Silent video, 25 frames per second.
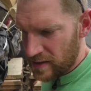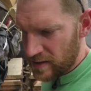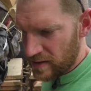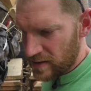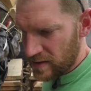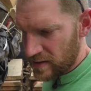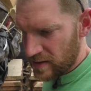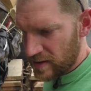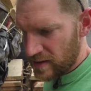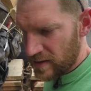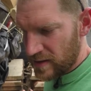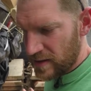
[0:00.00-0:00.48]

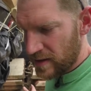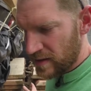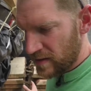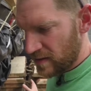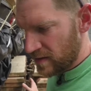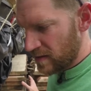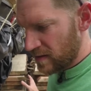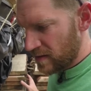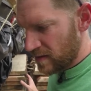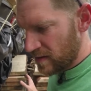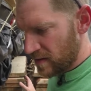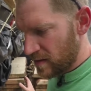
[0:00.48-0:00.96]
Uh,
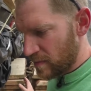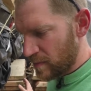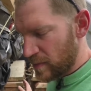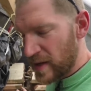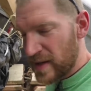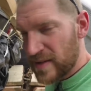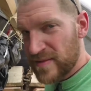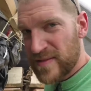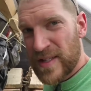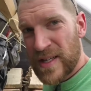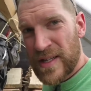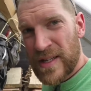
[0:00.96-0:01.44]
it, the
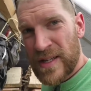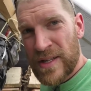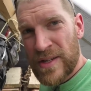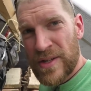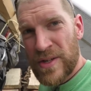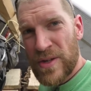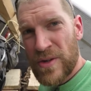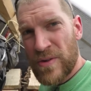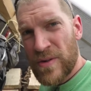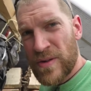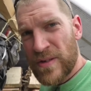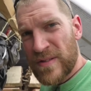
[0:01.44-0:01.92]
best it
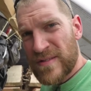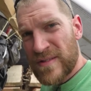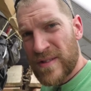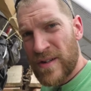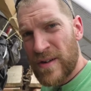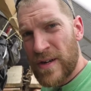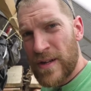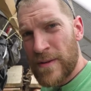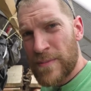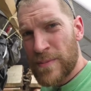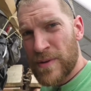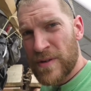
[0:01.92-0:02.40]
can do is
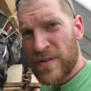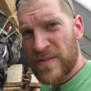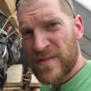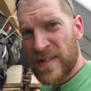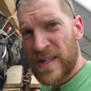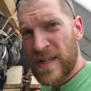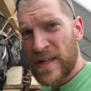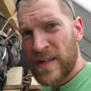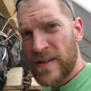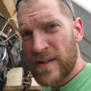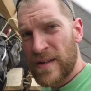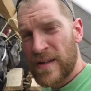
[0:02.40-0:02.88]
thirty
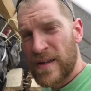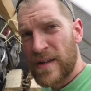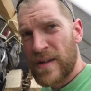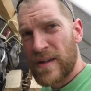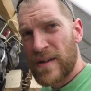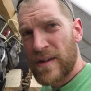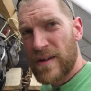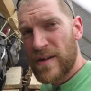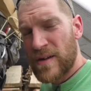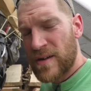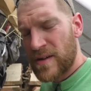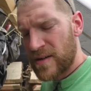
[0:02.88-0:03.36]
percent
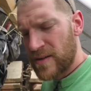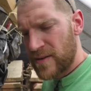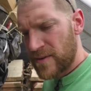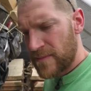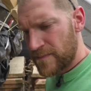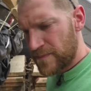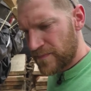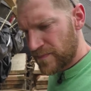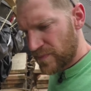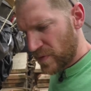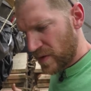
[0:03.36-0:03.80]
uh,